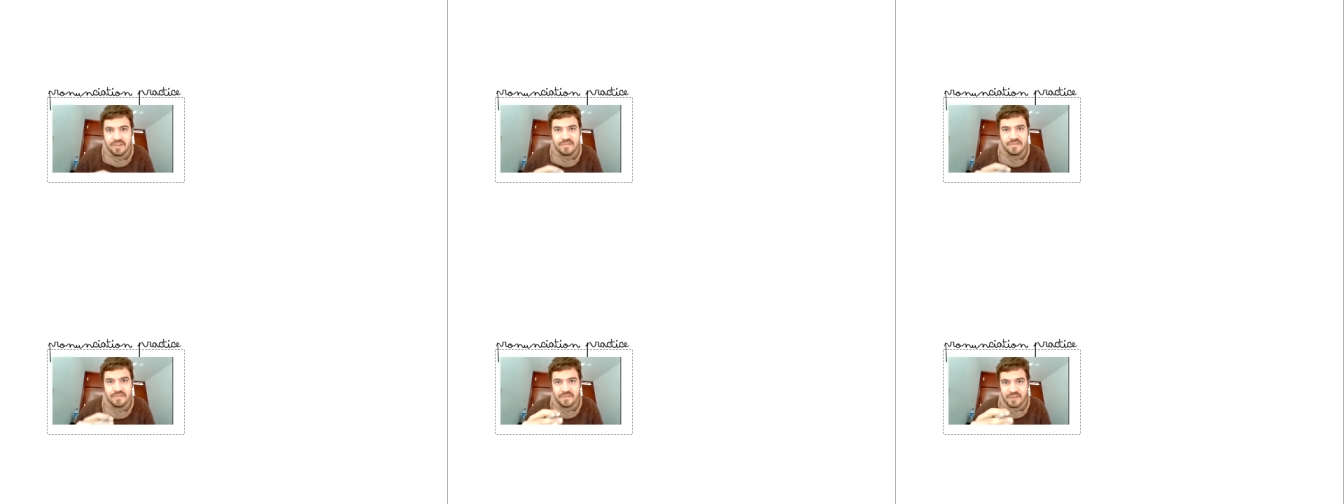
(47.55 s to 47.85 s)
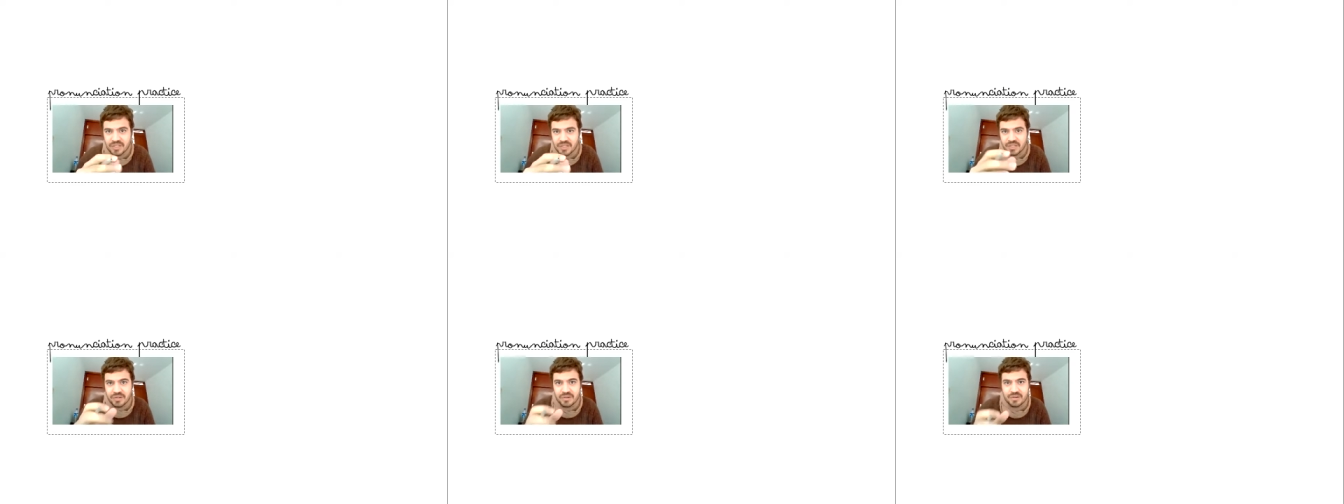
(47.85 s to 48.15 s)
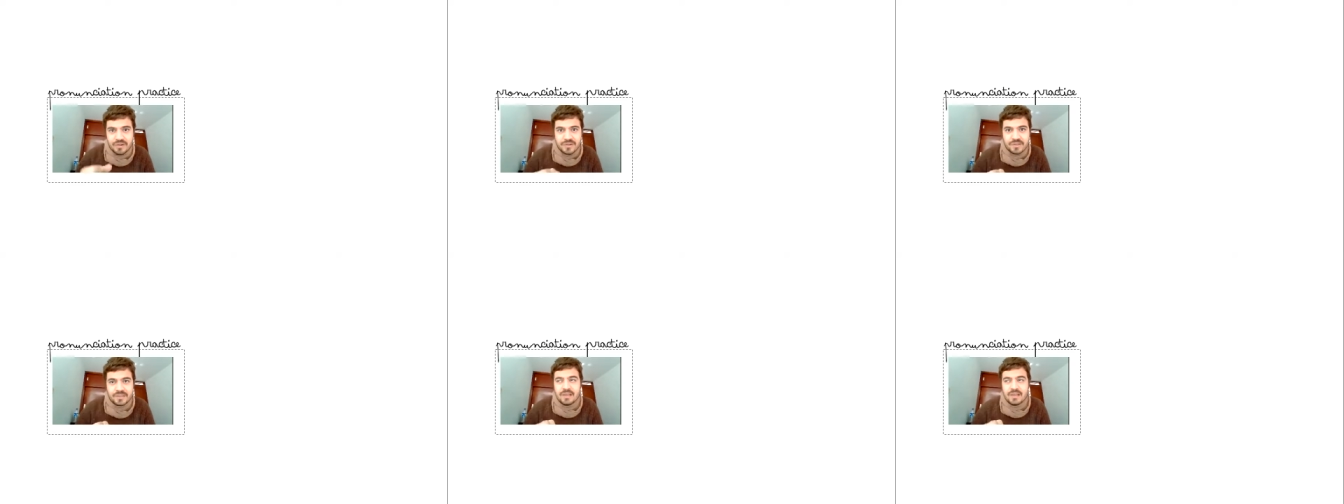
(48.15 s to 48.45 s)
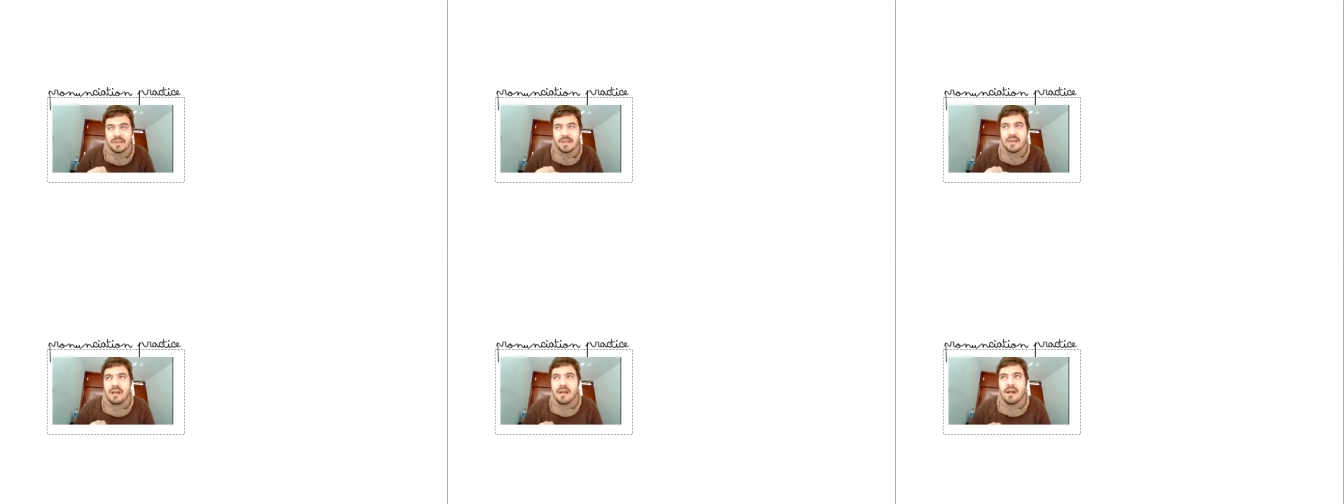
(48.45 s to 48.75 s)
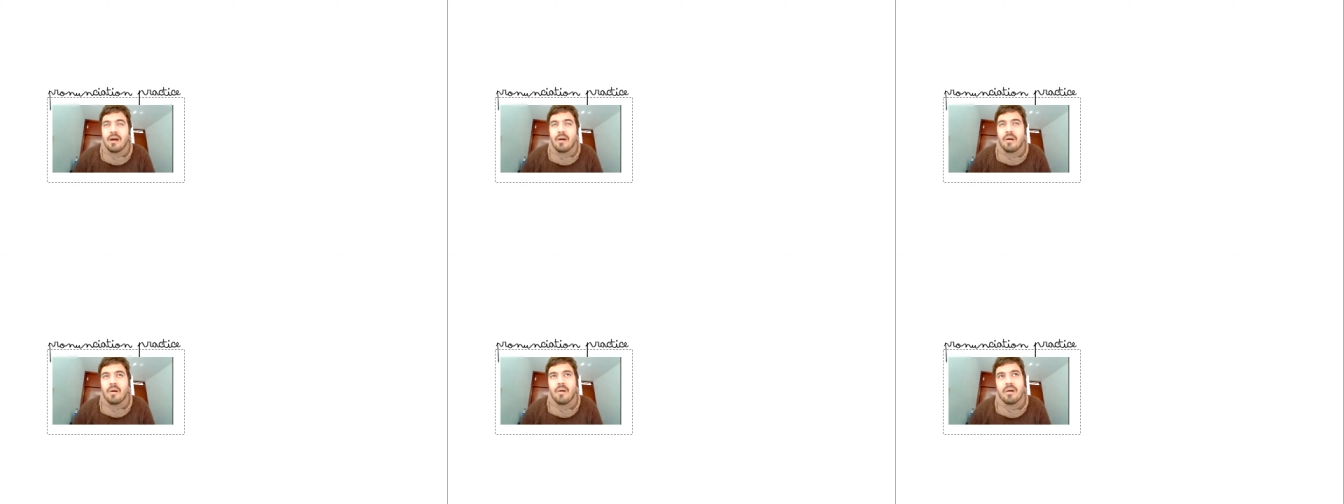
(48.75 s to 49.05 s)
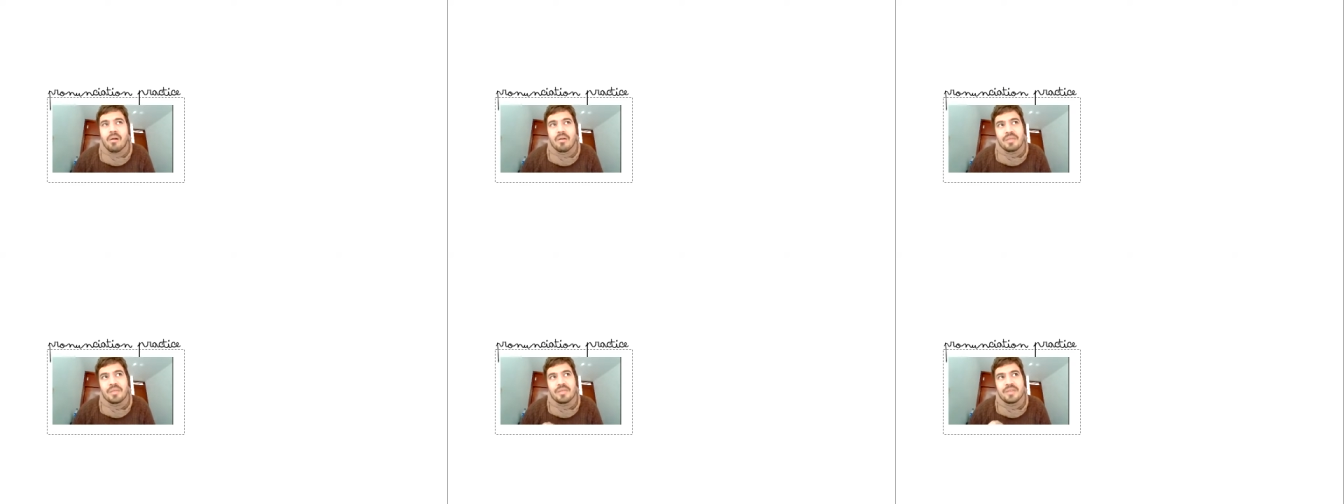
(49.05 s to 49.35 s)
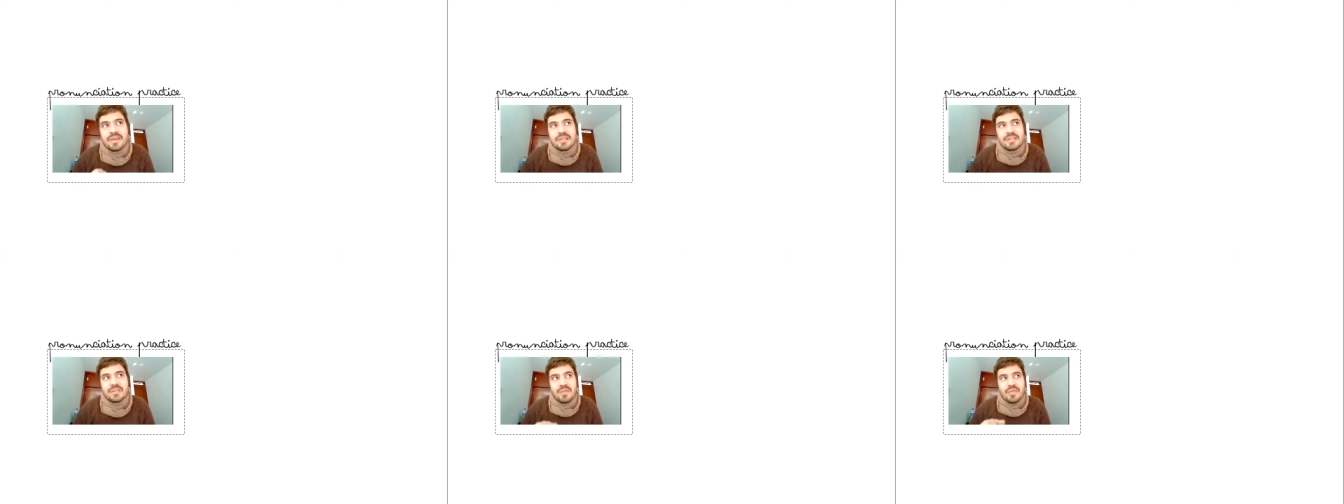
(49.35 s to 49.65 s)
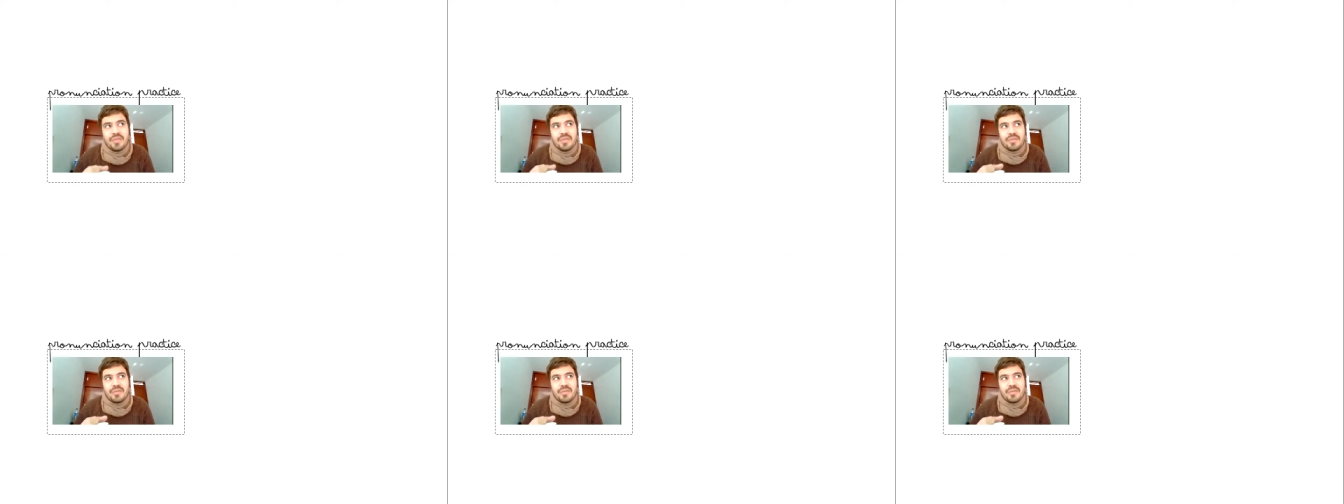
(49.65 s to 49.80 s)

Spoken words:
features or these